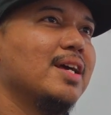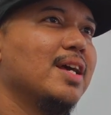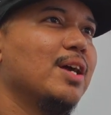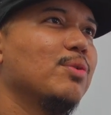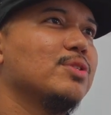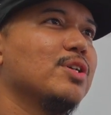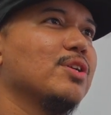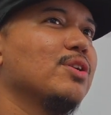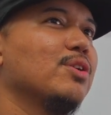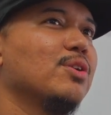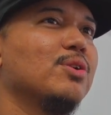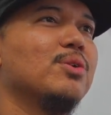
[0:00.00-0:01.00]
it was a
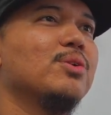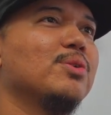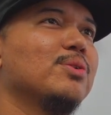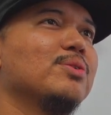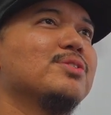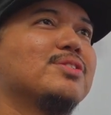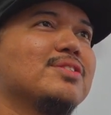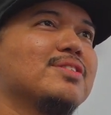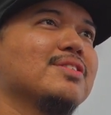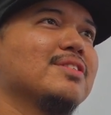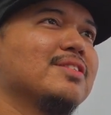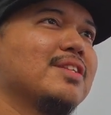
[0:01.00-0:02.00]

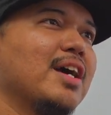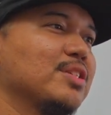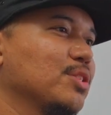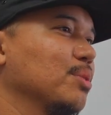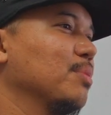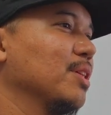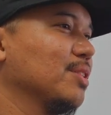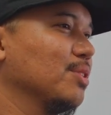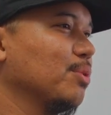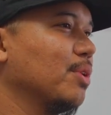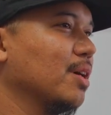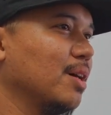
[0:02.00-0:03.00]
huge testament
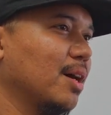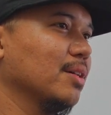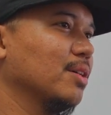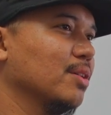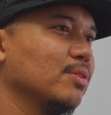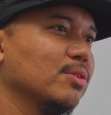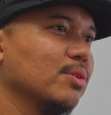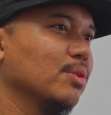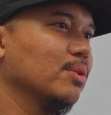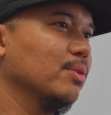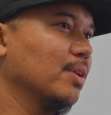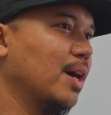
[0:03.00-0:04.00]
to what God can
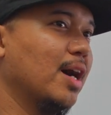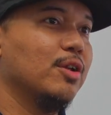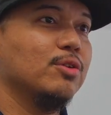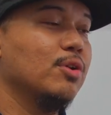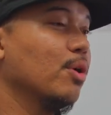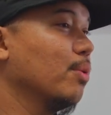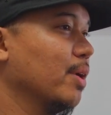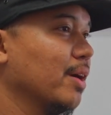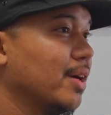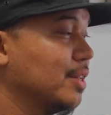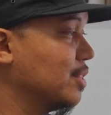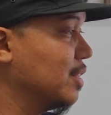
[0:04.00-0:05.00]
do out of nowhere. And